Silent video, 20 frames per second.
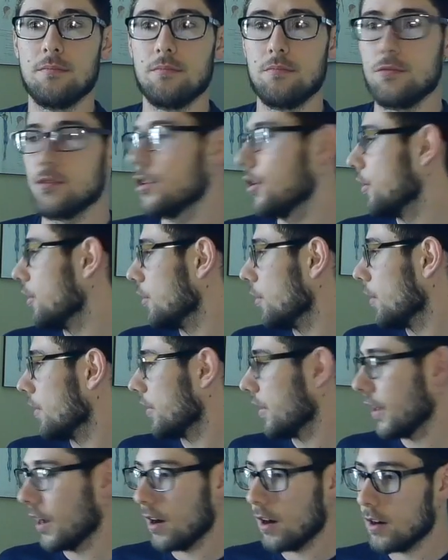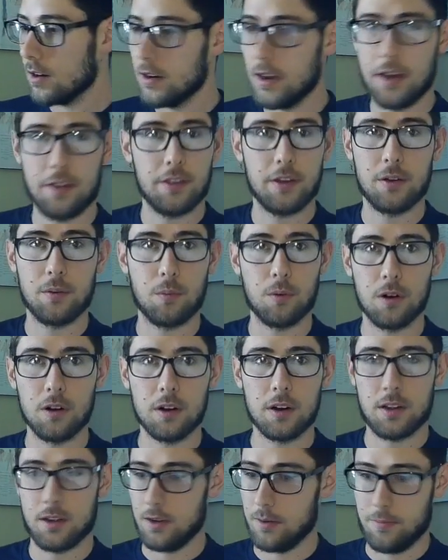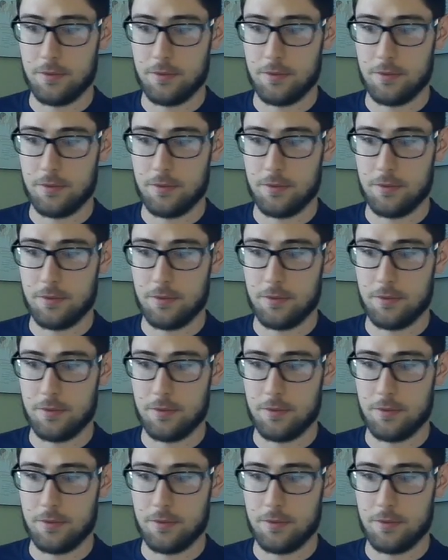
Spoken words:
show you what they are, how they work.